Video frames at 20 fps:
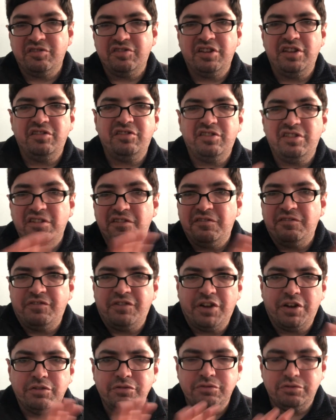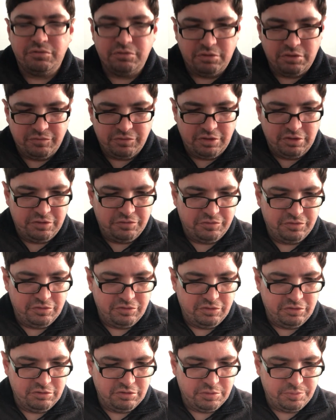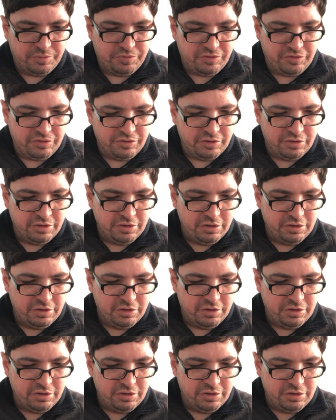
changing the value of the different tulips.